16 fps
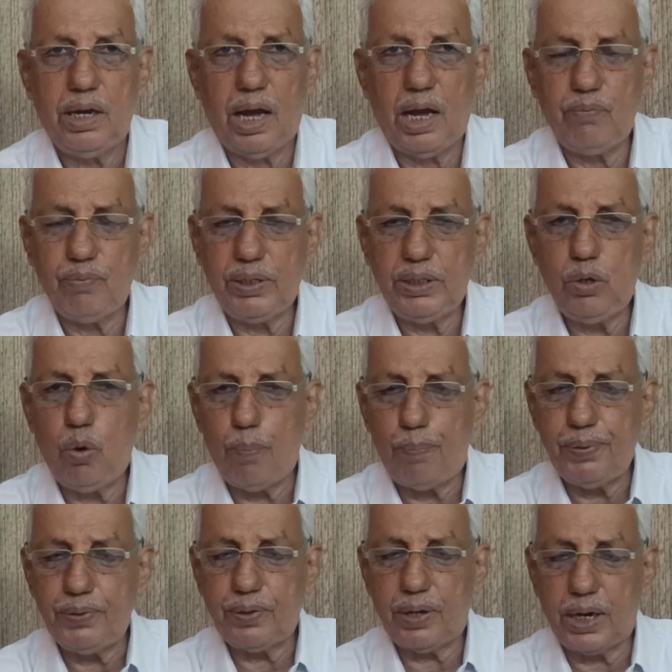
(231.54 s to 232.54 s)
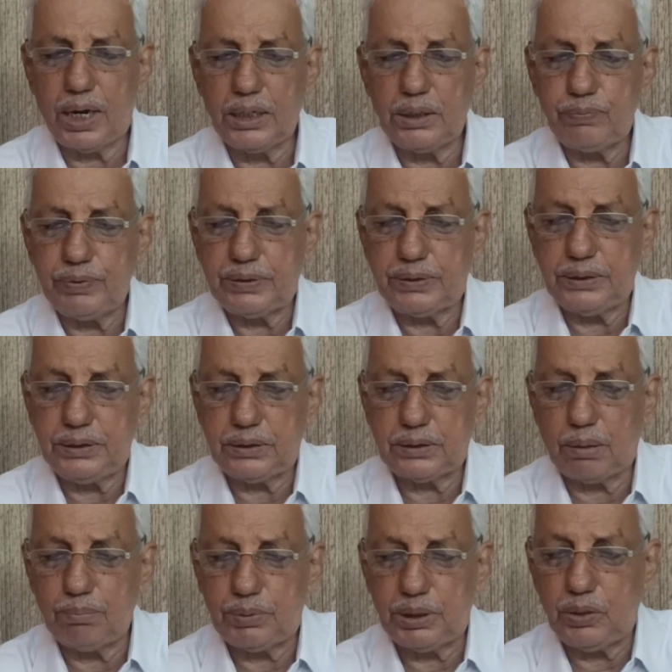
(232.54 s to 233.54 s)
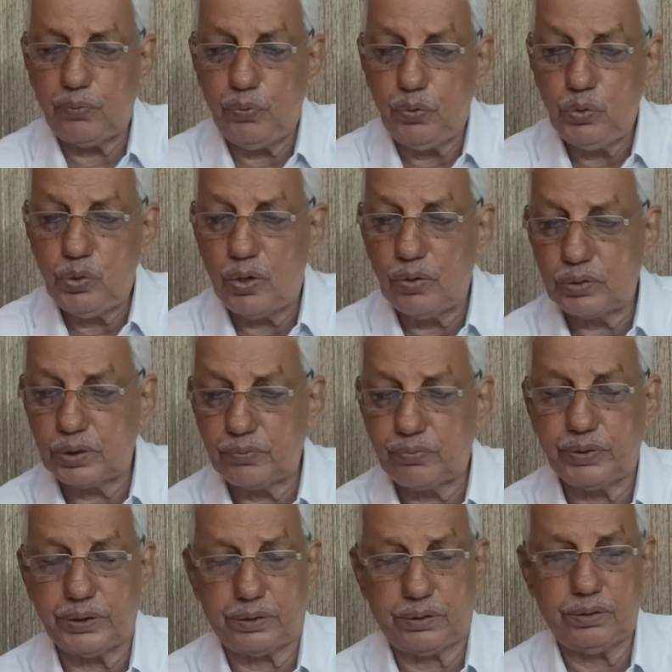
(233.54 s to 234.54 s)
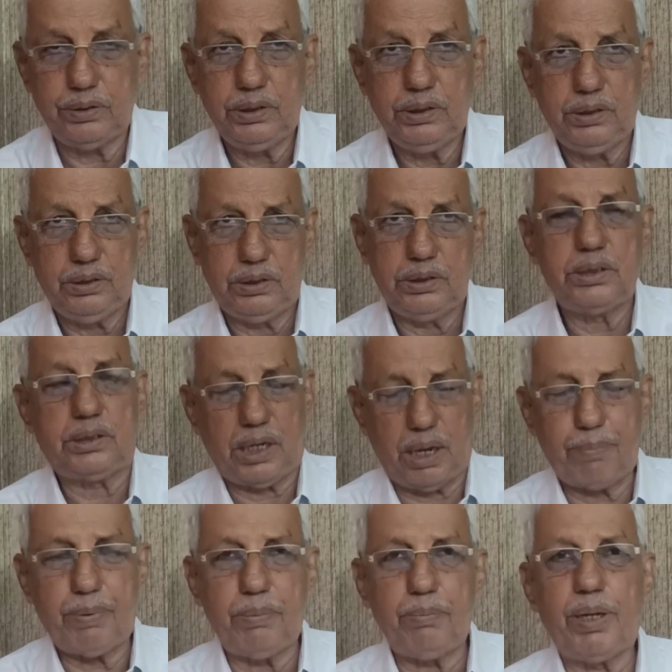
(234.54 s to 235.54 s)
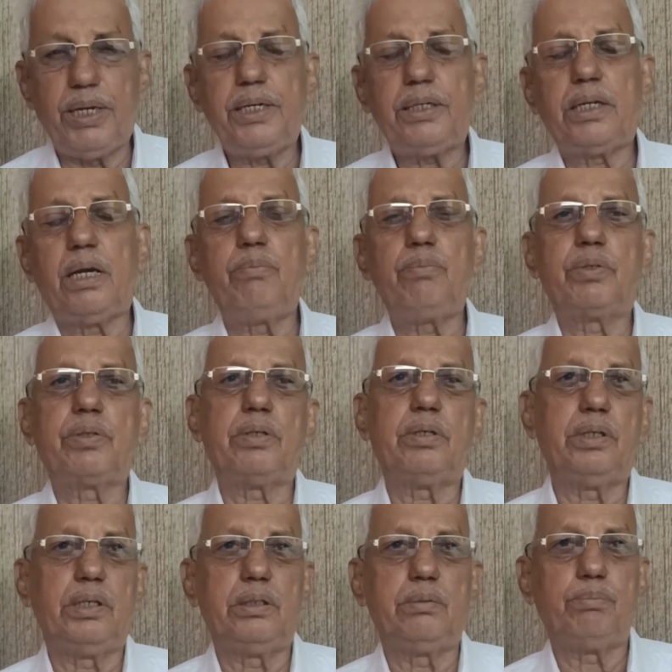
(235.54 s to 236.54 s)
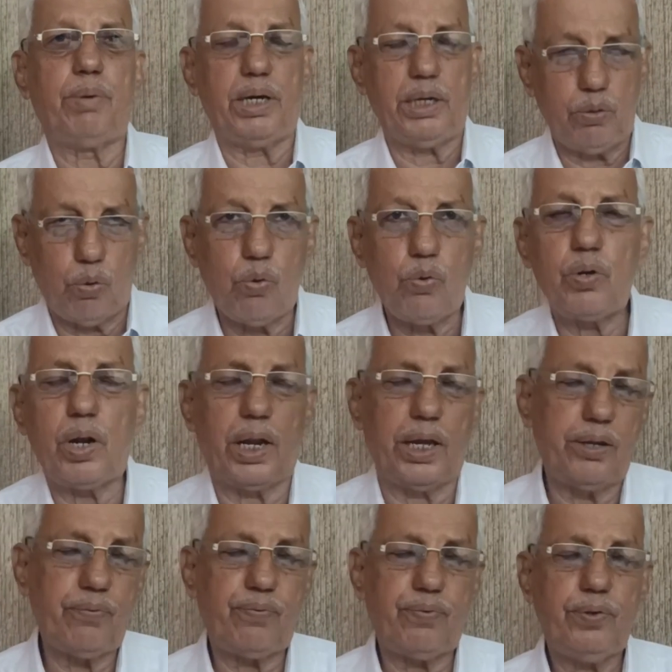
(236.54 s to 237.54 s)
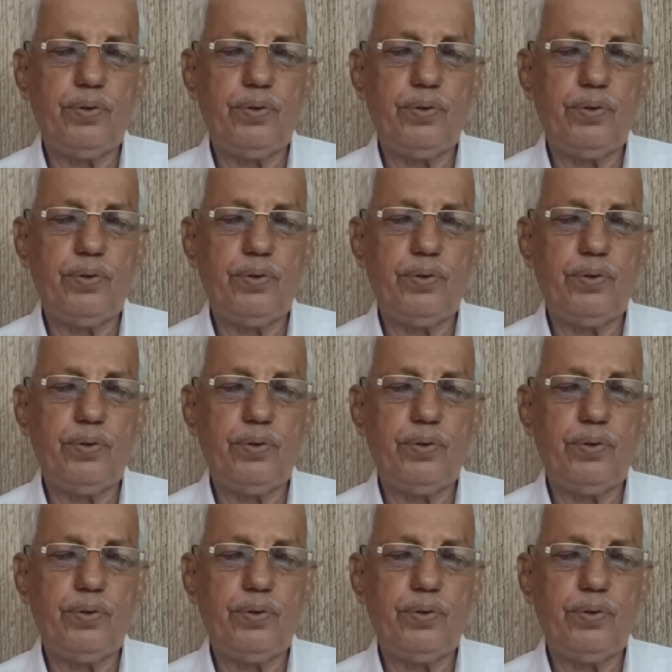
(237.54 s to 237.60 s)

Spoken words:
And when he opens our eyes, we see something new out of it. It's happened many times in my own life.